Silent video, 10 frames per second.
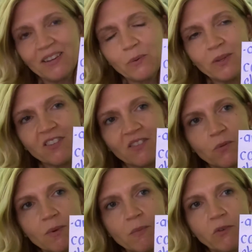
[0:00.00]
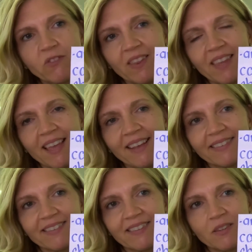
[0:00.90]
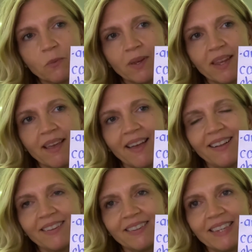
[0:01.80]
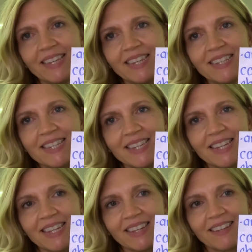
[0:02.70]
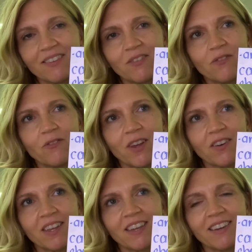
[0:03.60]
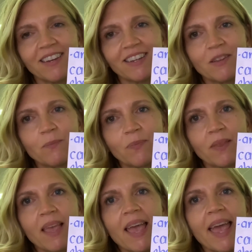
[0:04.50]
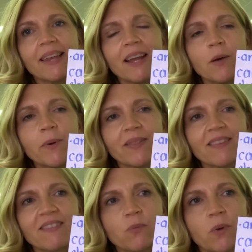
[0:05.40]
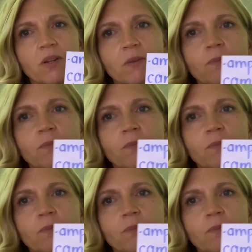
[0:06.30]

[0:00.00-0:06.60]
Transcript: We just removed the S, didn't we? L-E-D. Very good. And how about this word?